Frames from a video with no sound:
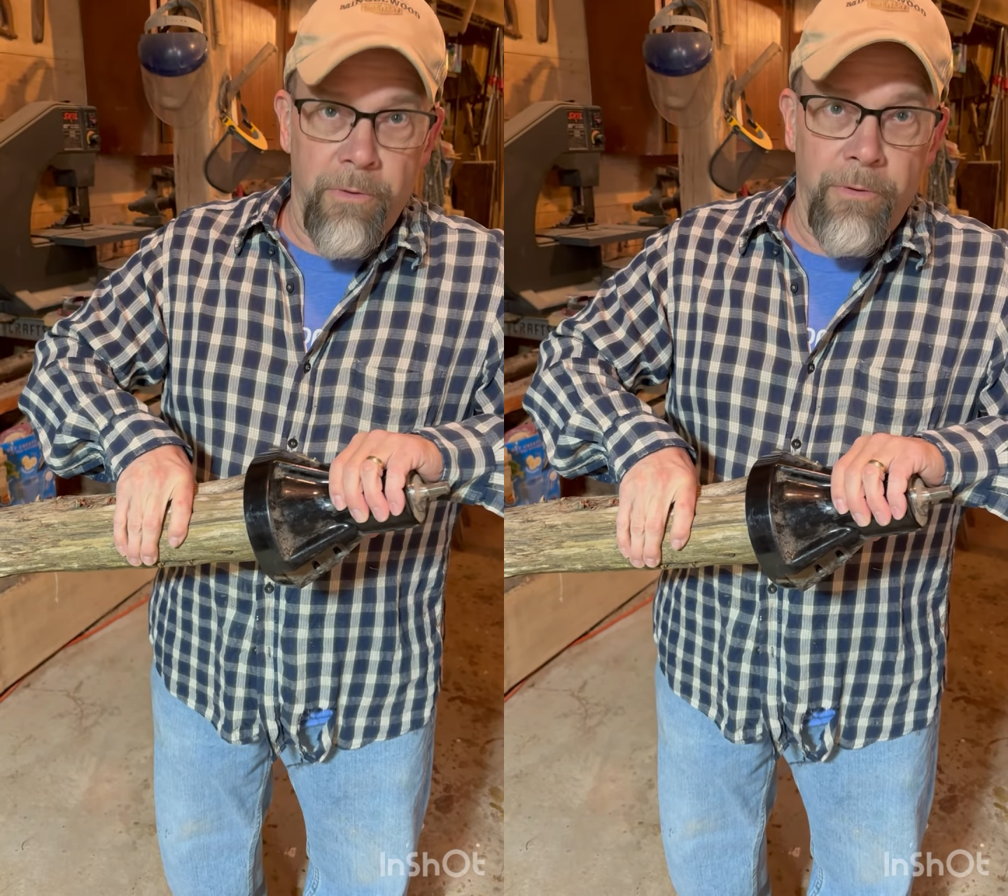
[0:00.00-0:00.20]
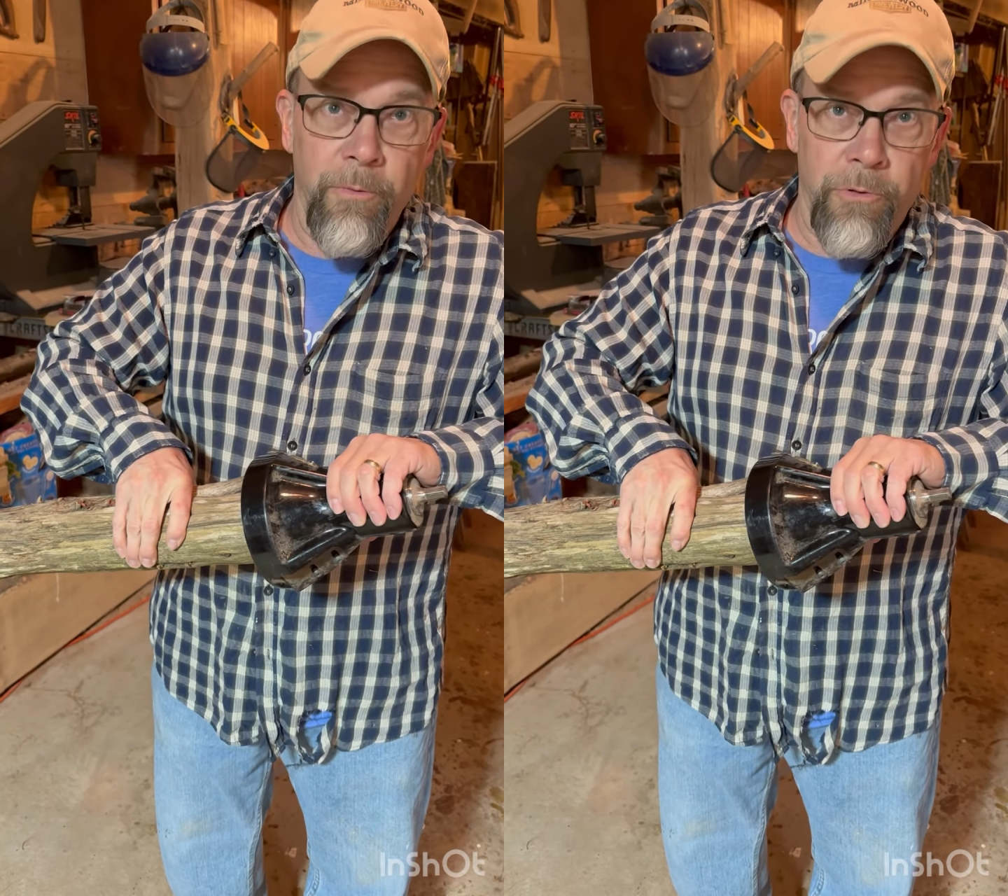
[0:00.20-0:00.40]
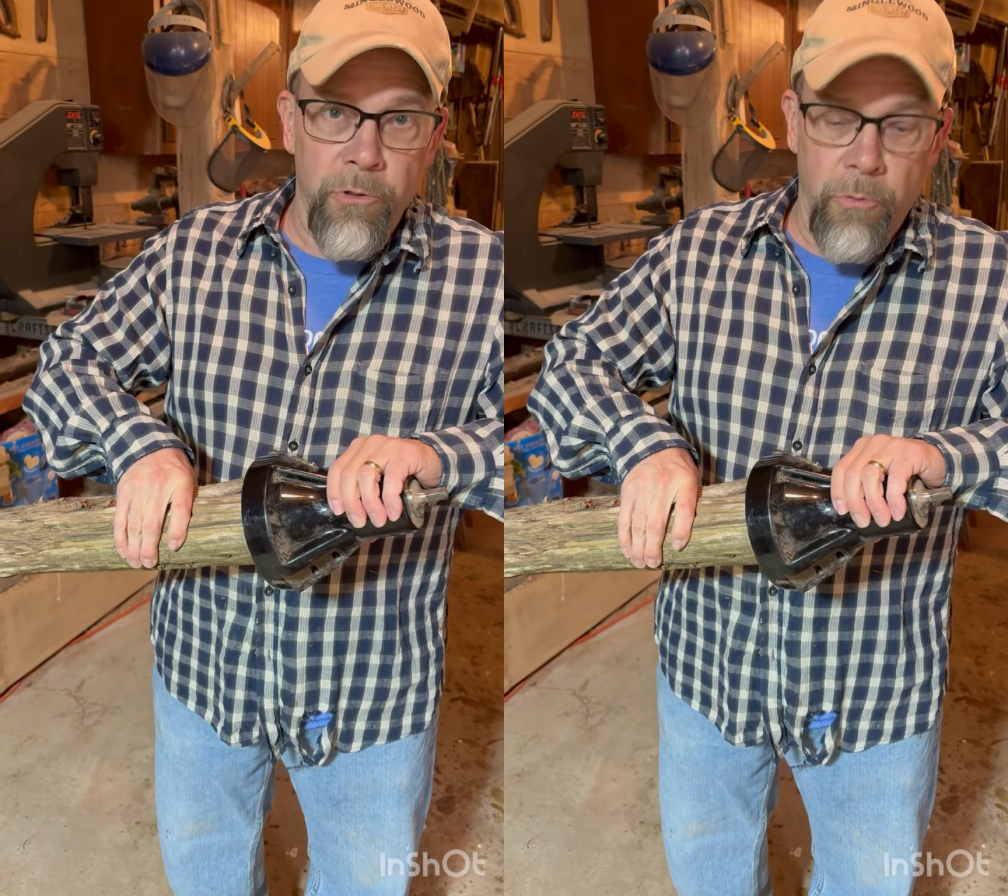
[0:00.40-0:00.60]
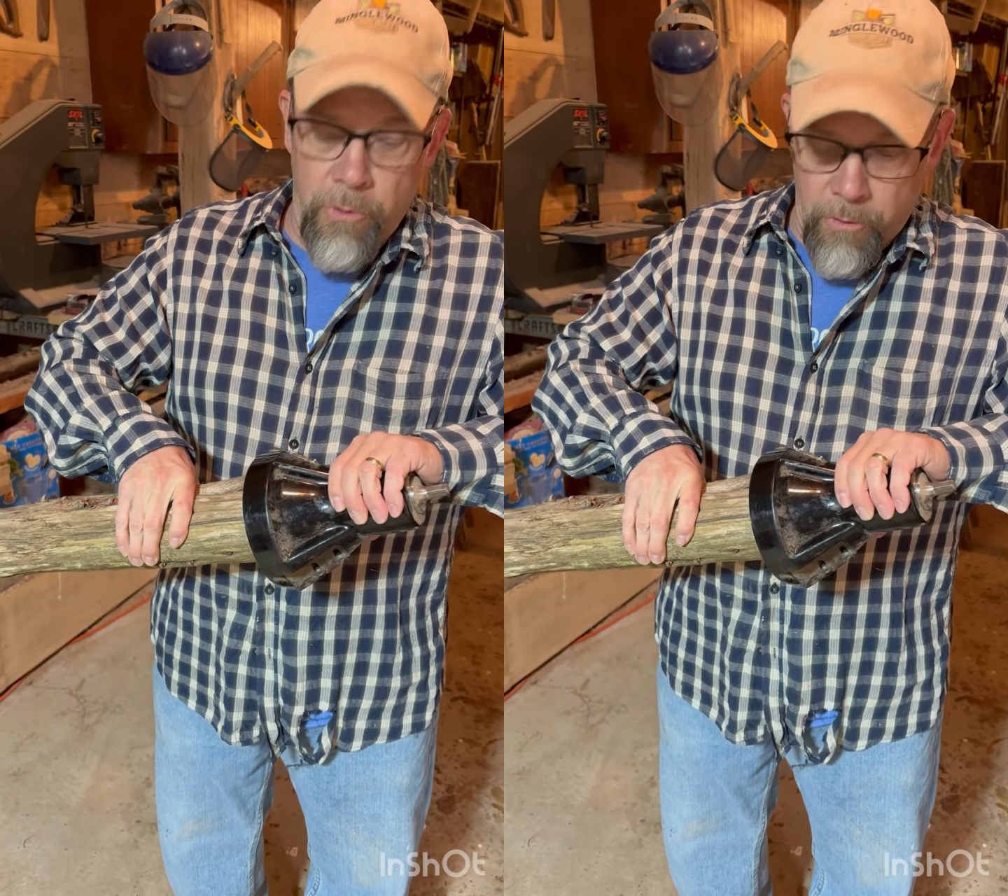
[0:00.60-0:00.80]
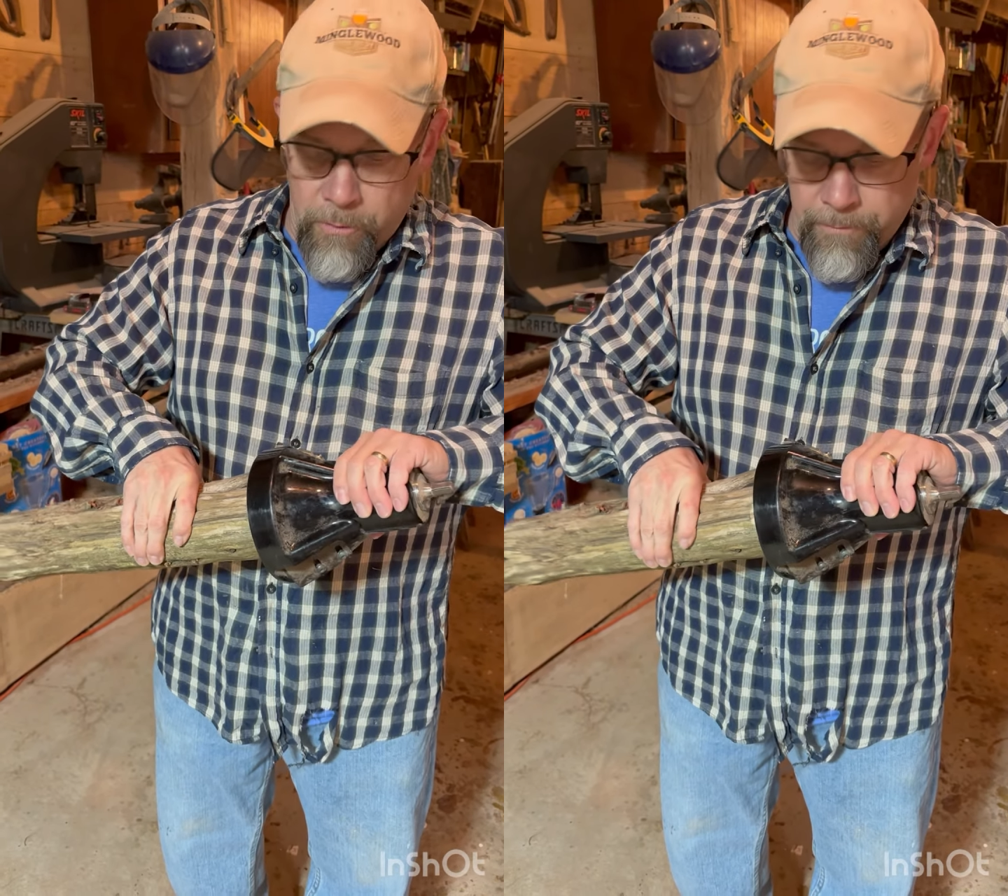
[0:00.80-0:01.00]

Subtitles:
with the drill.